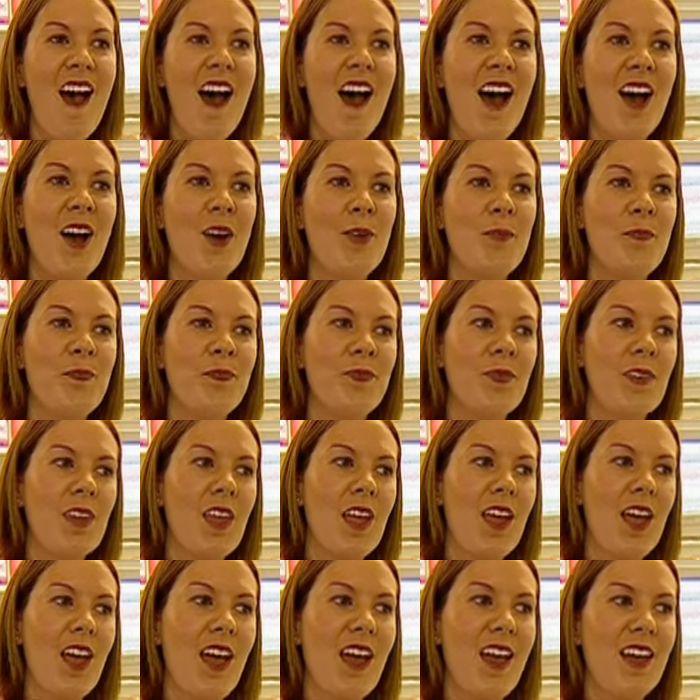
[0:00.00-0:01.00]

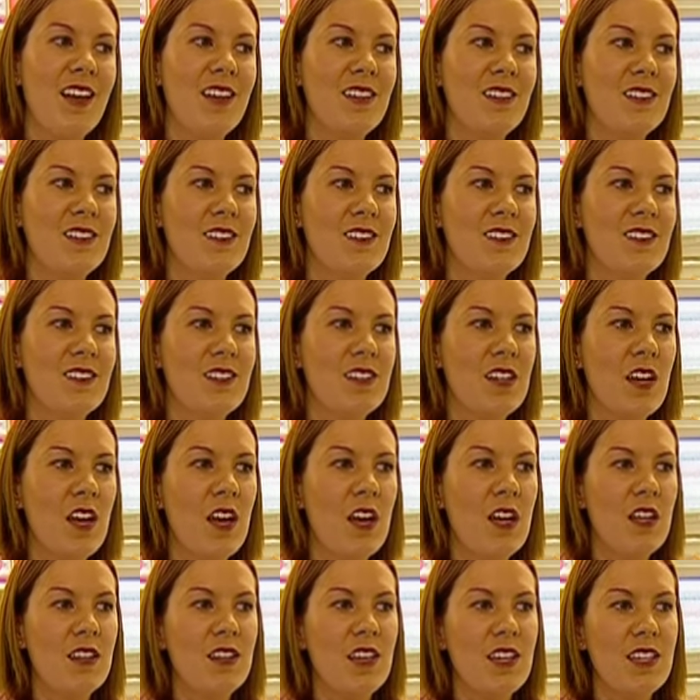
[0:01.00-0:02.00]
And
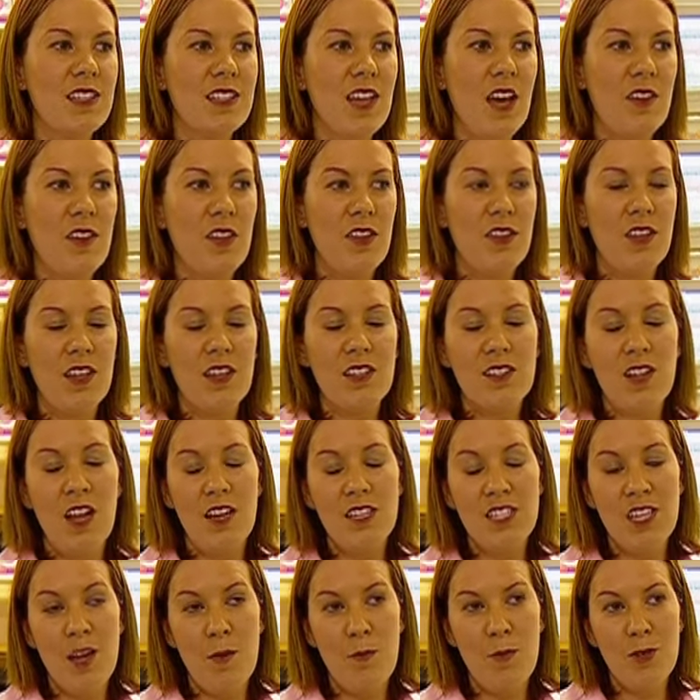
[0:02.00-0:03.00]
there's other things
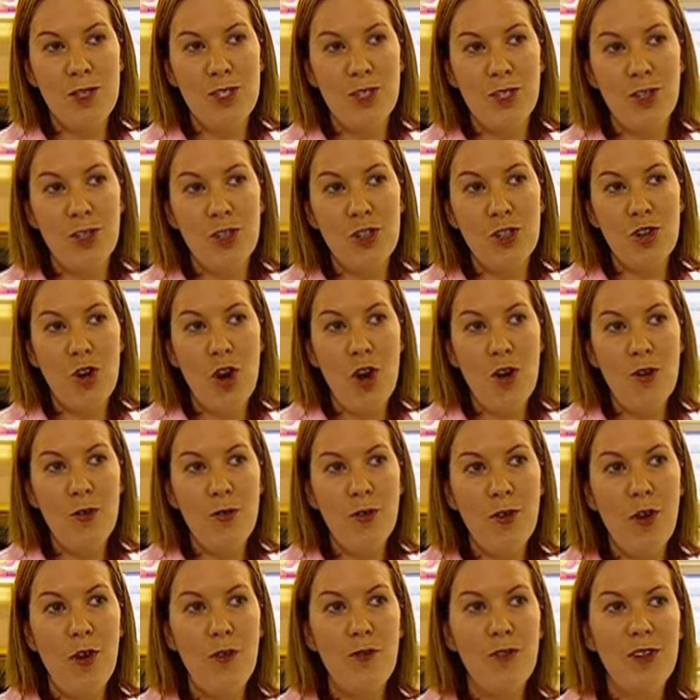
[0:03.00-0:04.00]
like temperature
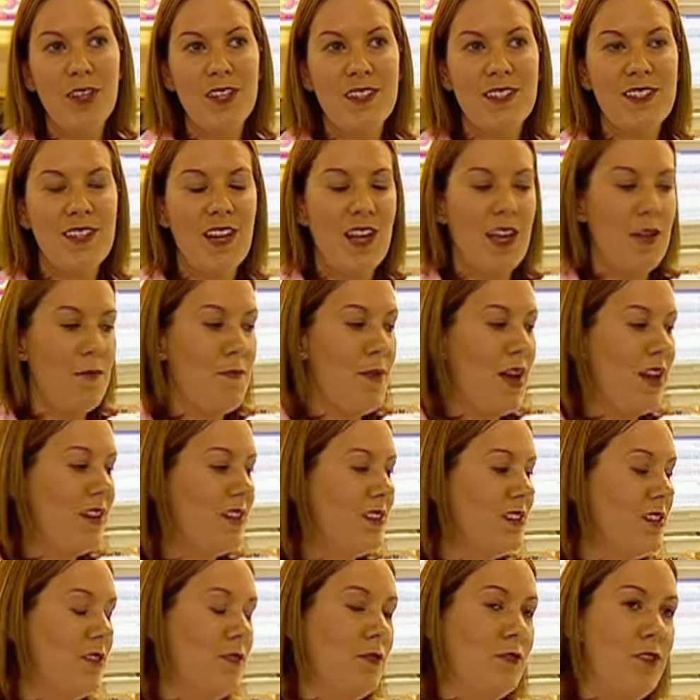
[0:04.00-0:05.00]
control. Obviously,
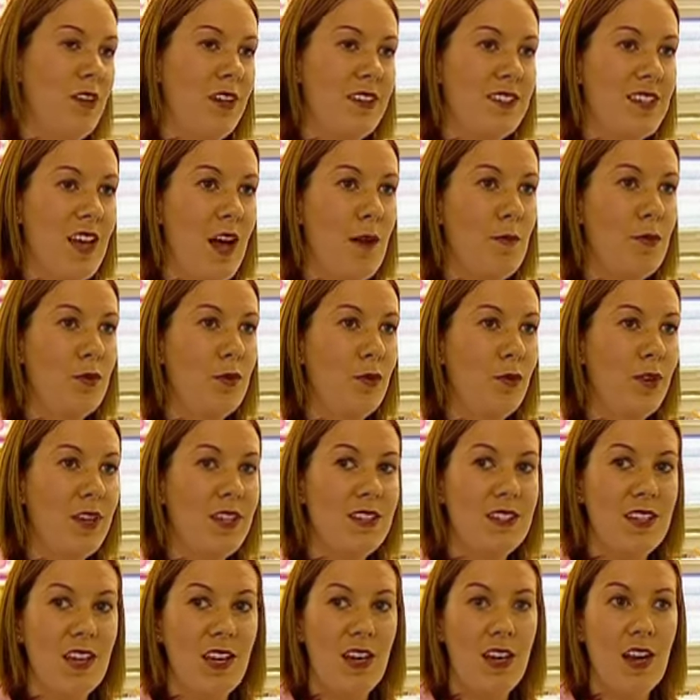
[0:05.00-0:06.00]
Madison, for example,
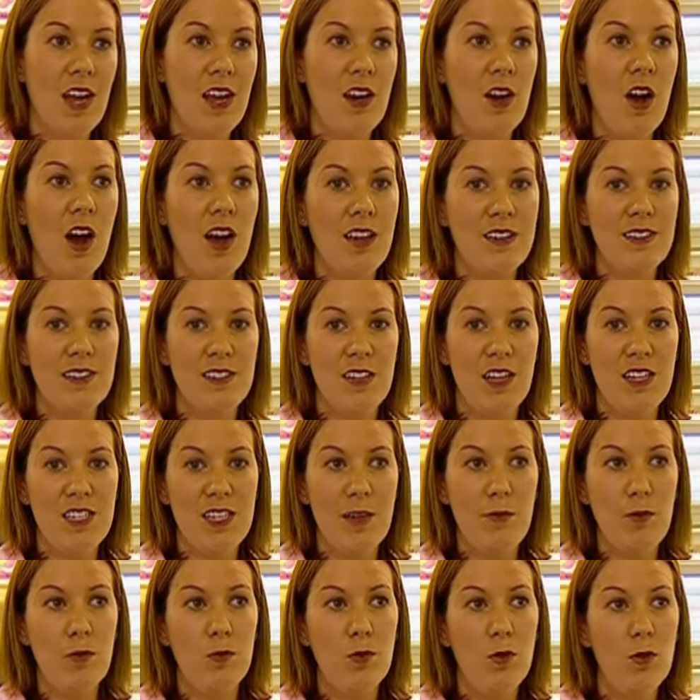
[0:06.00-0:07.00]
is in a
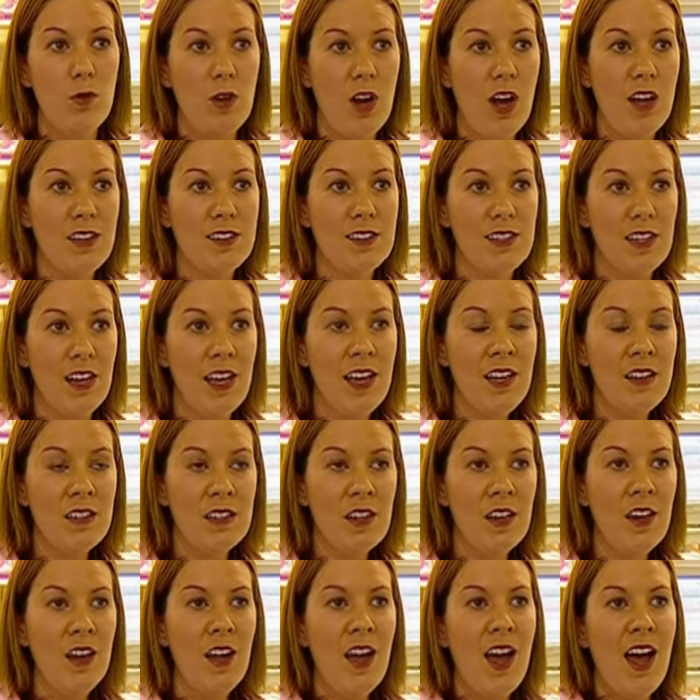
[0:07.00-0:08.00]
double-walled
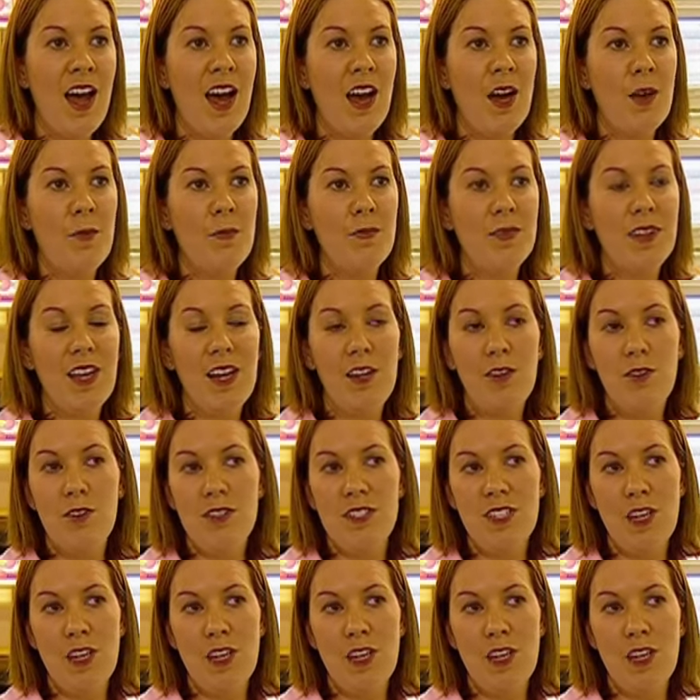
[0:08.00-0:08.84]
isolate. They lose